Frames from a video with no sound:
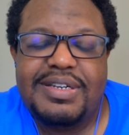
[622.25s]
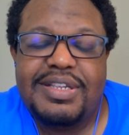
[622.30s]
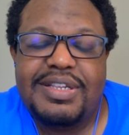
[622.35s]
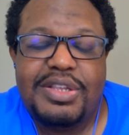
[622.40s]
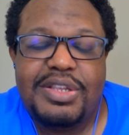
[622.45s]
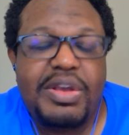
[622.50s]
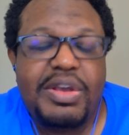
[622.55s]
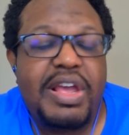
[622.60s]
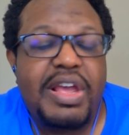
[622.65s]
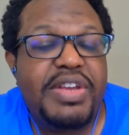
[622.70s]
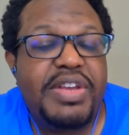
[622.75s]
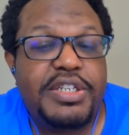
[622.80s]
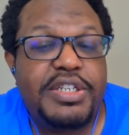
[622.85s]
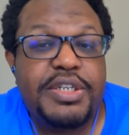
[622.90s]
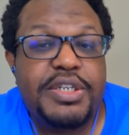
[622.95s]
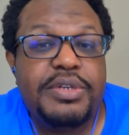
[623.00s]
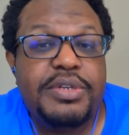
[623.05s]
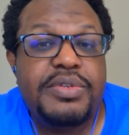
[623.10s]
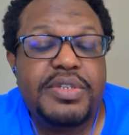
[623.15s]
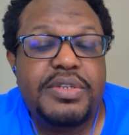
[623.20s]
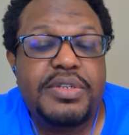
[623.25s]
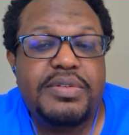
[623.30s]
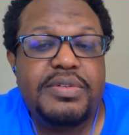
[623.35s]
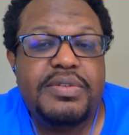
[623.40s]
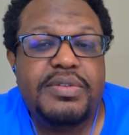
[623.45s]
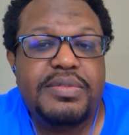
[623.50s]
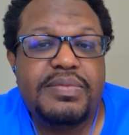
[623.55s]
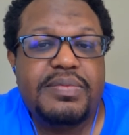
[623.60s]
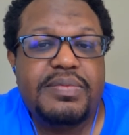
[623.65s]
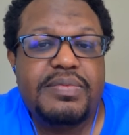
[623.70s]
you have issues.
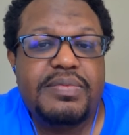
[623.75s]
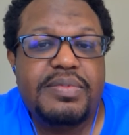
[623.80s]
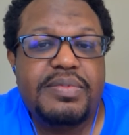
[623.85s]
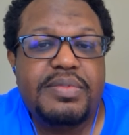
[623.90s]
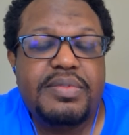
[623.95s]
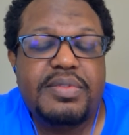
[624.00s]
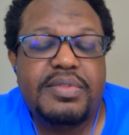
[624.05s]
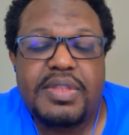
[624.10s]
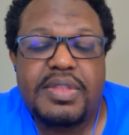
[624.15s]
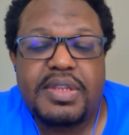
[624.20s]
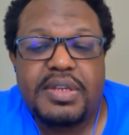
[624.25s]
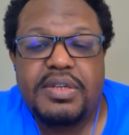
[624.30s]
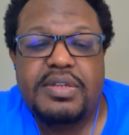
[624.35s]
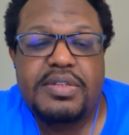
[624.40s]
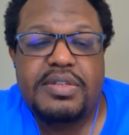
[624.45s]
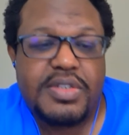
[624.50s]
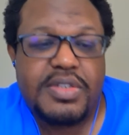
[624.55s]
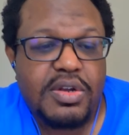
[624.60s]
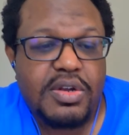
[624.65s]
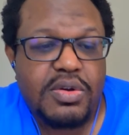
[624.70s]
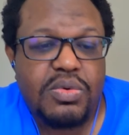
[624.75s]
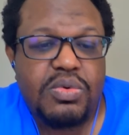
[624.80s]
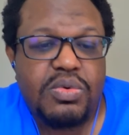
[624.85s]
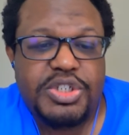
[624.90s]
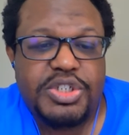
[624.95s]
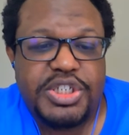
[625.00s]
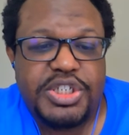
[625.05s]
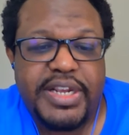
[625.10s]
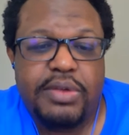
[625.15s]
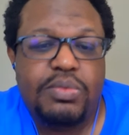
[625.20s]
So,
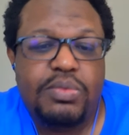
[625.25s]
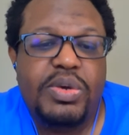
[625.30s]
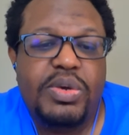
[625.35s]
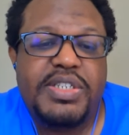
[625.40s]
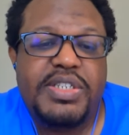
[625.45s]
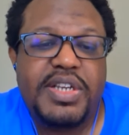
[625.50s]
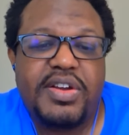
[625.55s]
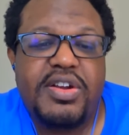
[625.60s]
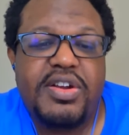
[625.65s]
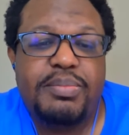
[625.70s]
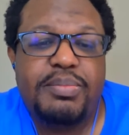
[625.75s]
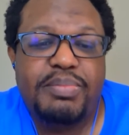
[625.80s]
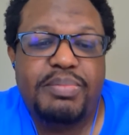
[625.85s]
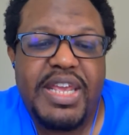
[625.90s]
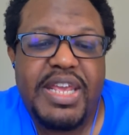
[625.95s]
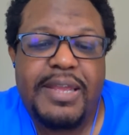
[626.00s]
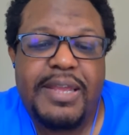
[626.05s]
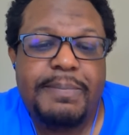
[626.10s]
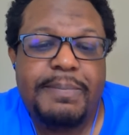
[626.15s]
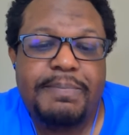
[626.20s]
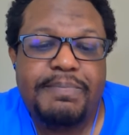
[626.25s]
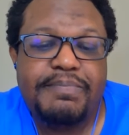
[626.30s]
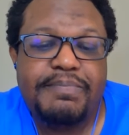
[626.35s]
Shield, what's it going to be?